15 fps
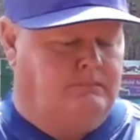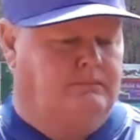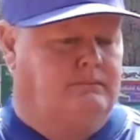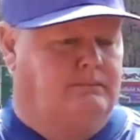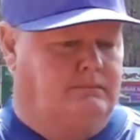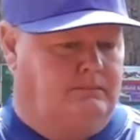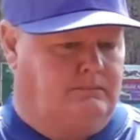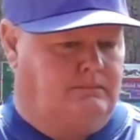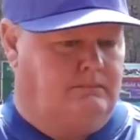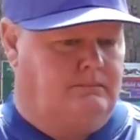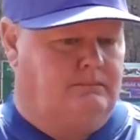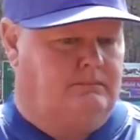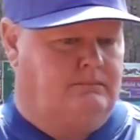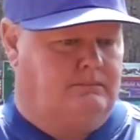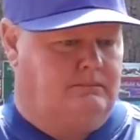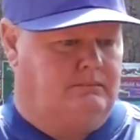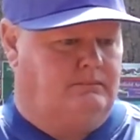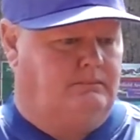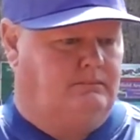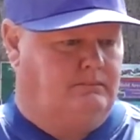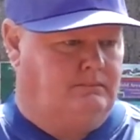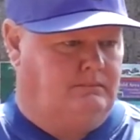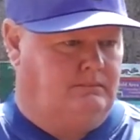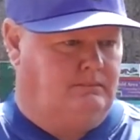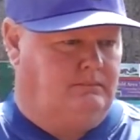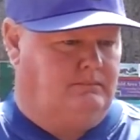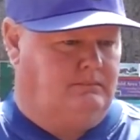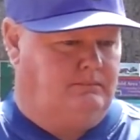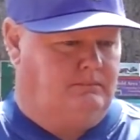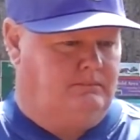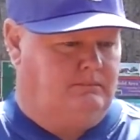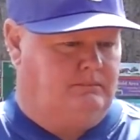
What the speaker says: No words are spoken by the person on screen.